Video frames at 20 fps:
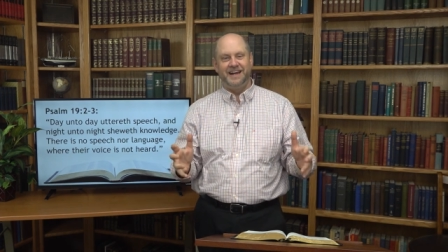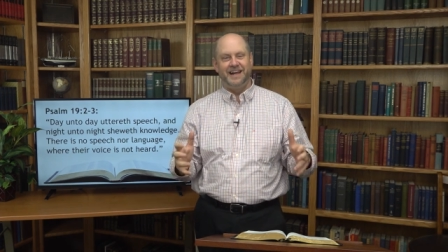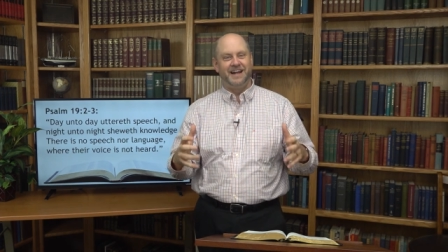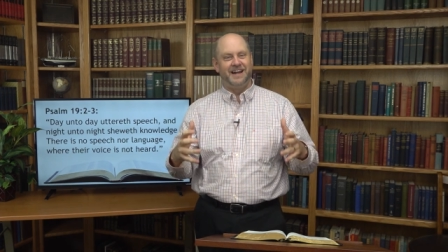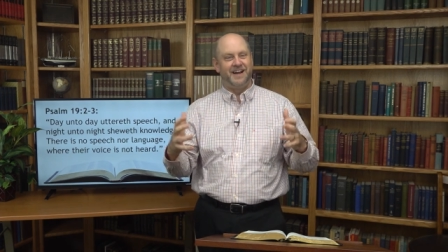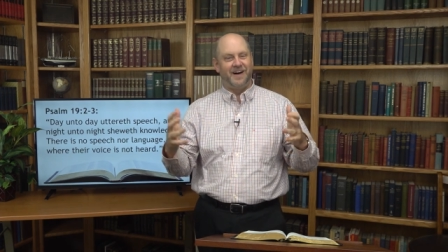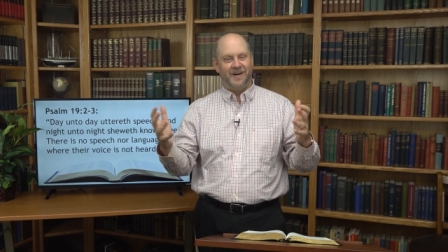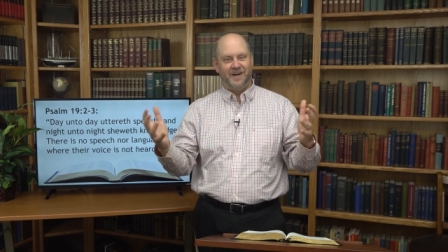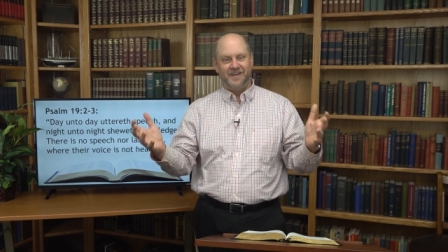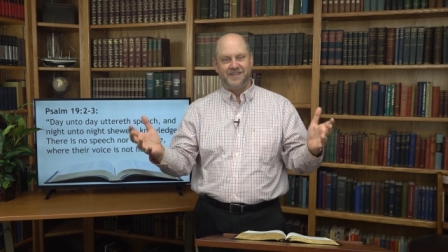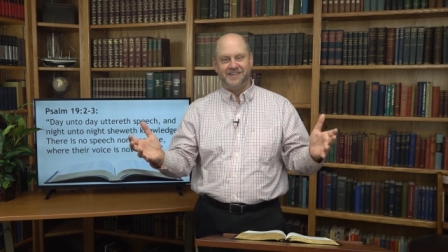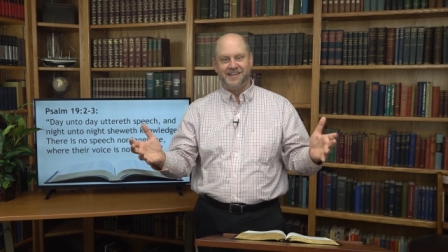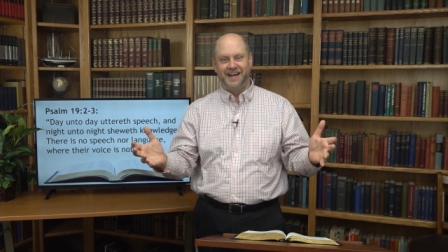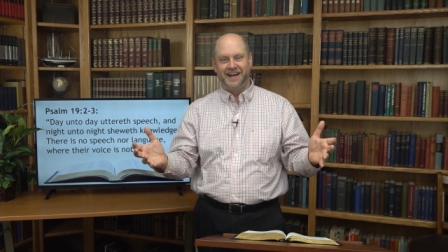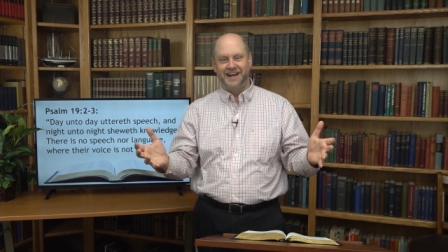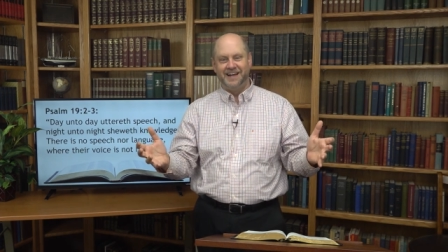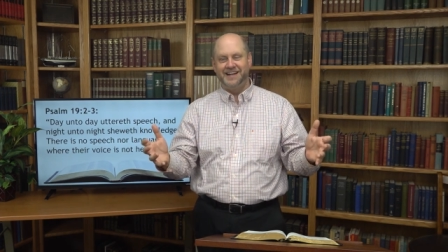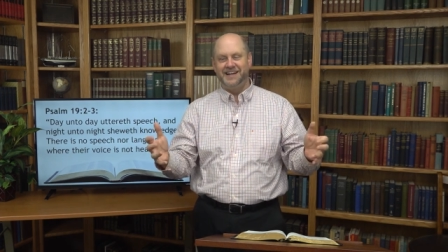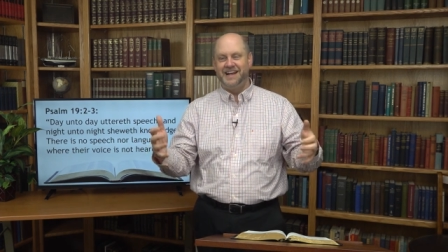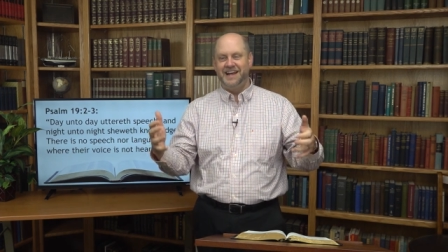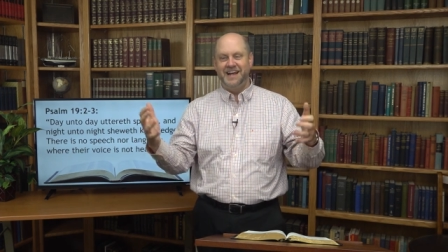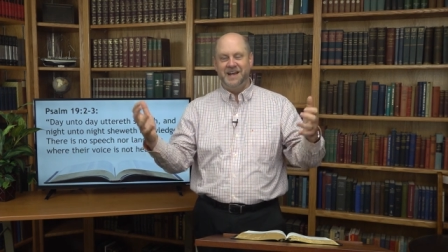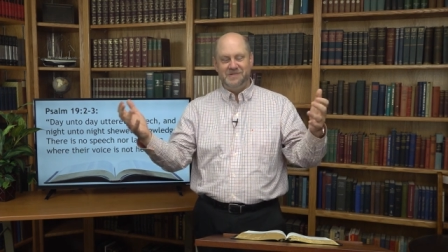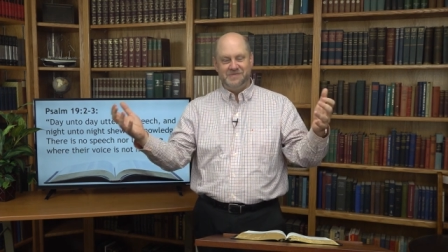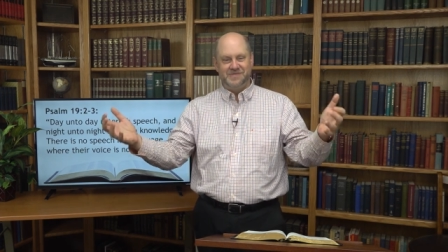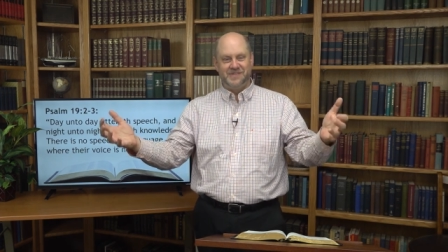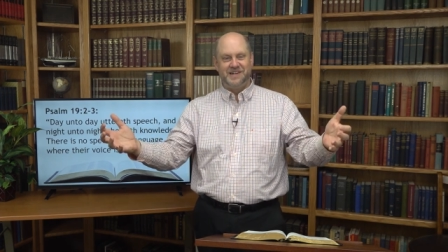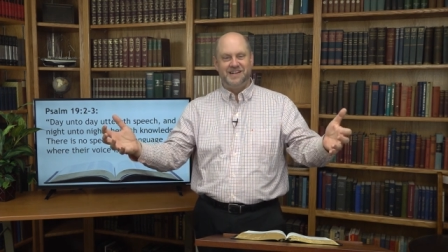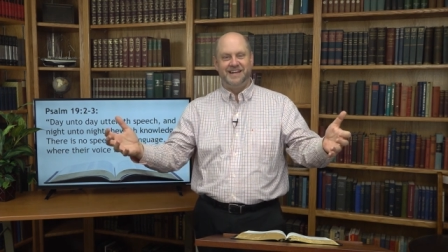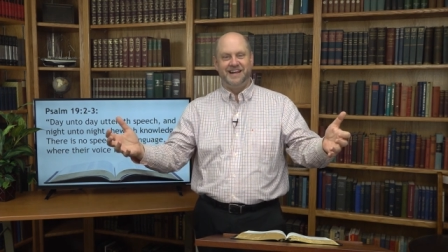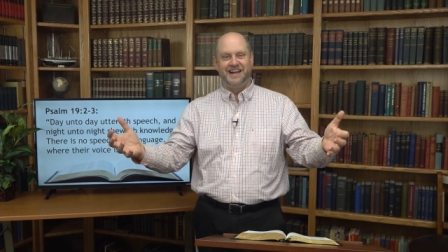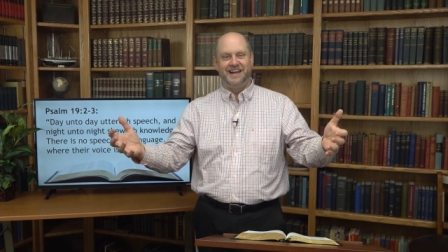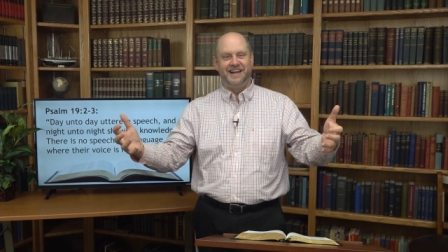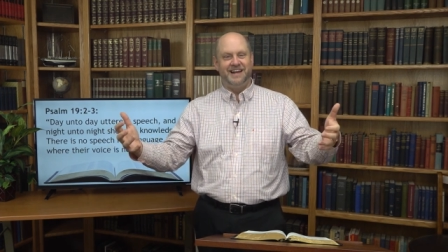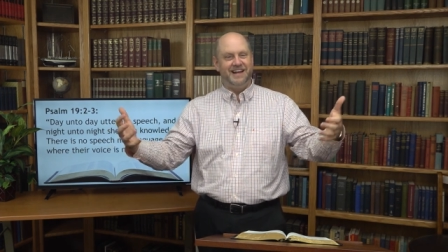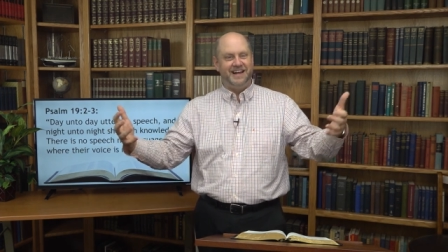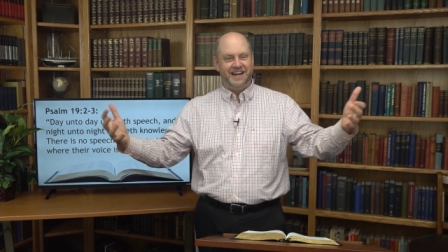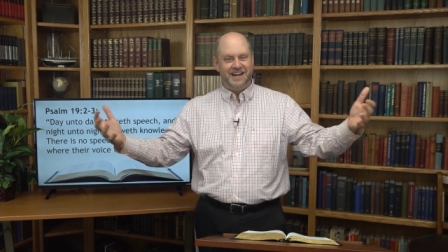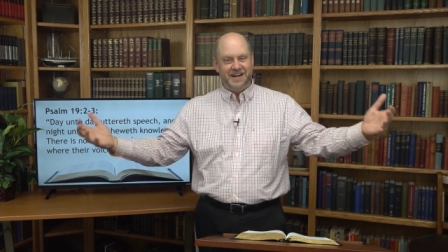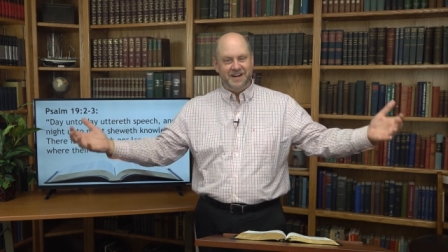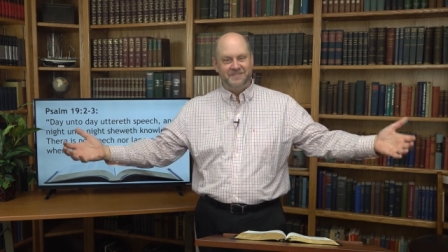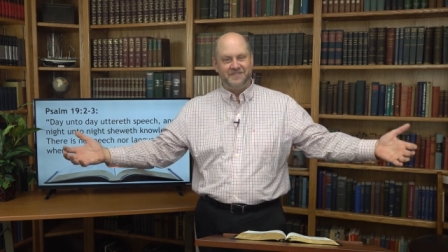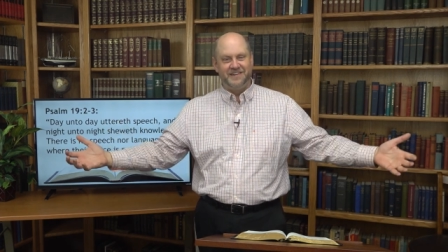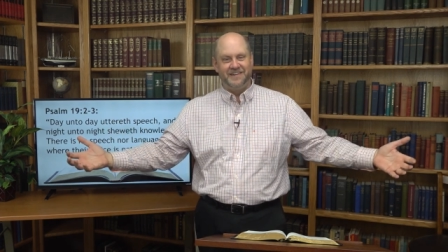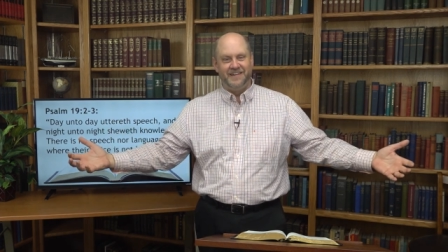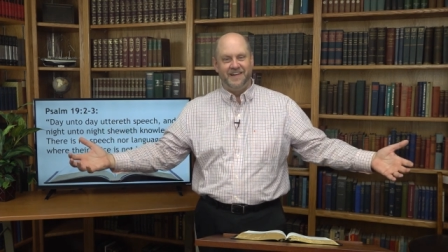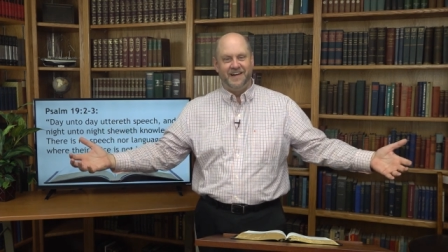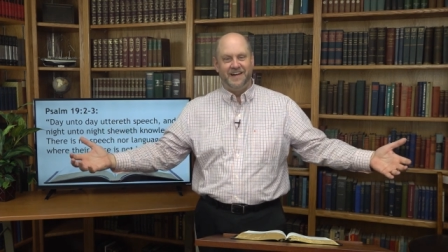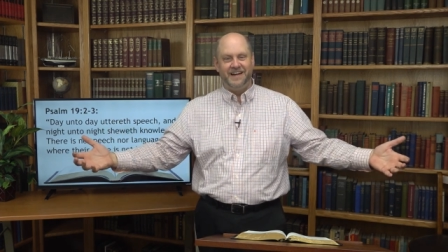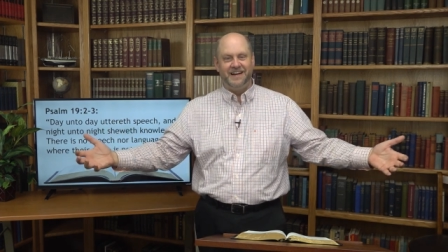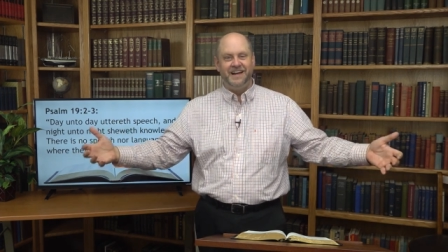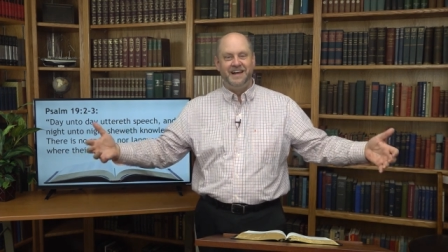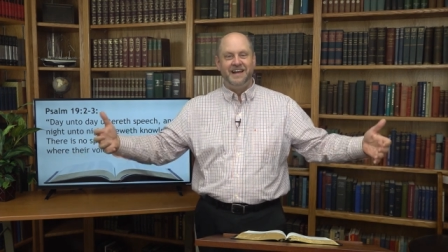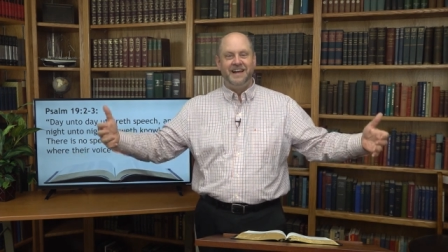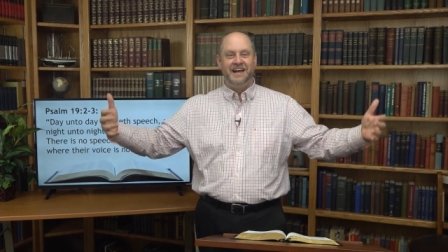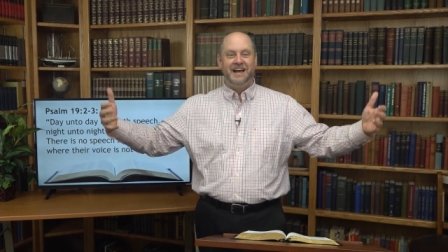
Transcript: and all night, every day and every night,